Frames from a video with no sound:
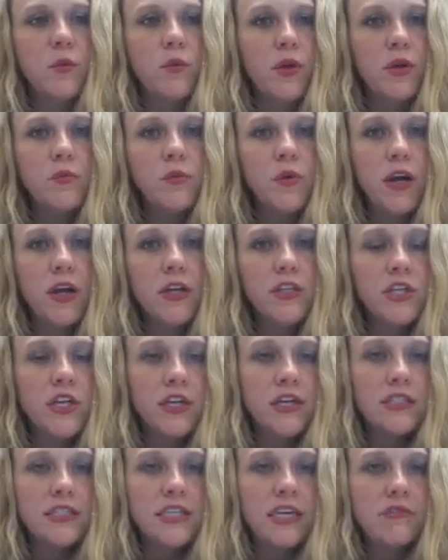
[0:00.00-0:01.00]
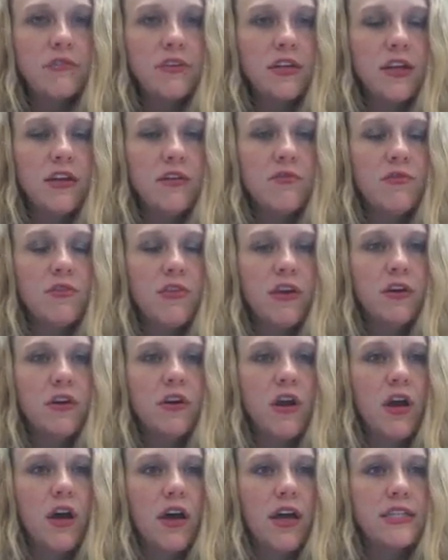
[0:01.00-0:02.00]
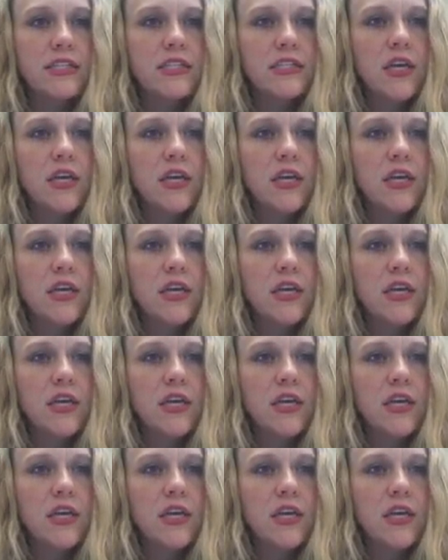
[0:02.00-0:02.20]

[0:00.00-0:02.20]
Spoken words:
one project, even if they're not